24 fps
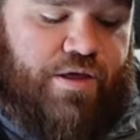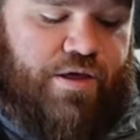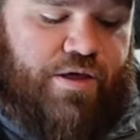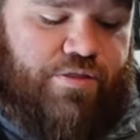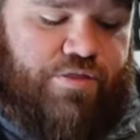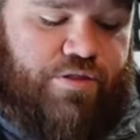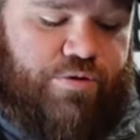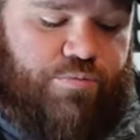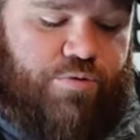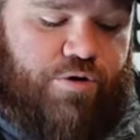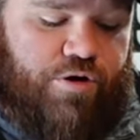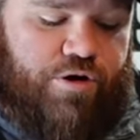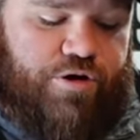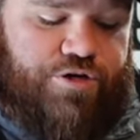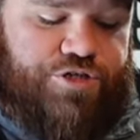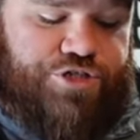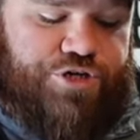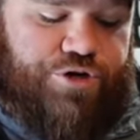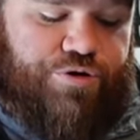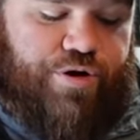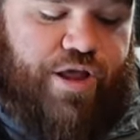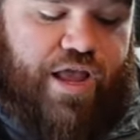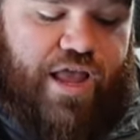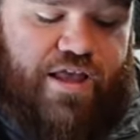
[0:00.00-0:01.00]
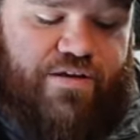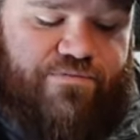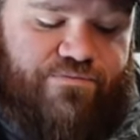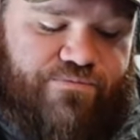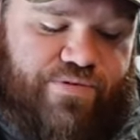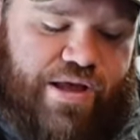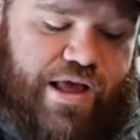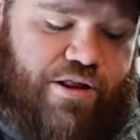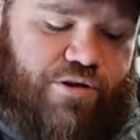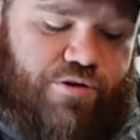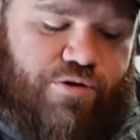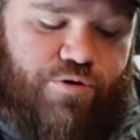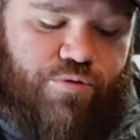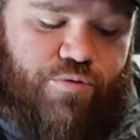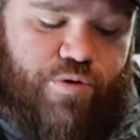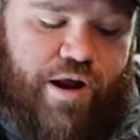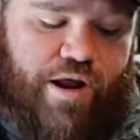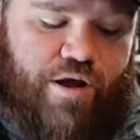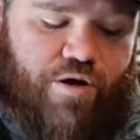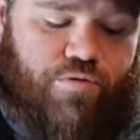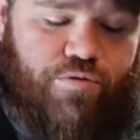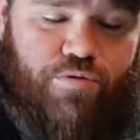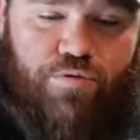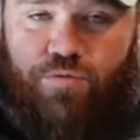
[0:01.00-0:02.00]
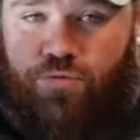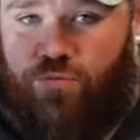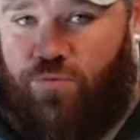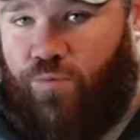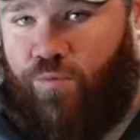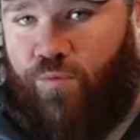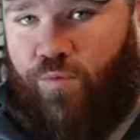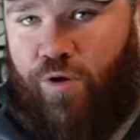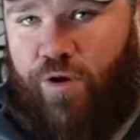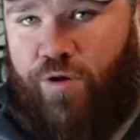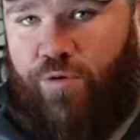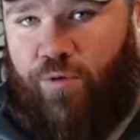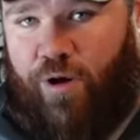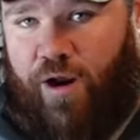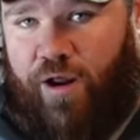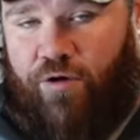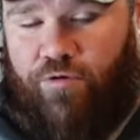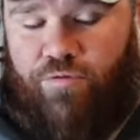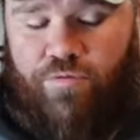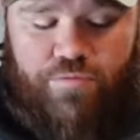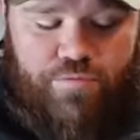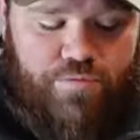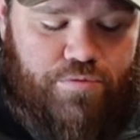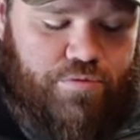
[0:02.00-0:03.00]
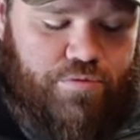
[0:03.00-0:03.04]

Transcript: And then we're going to shoot a Fowler round, one round.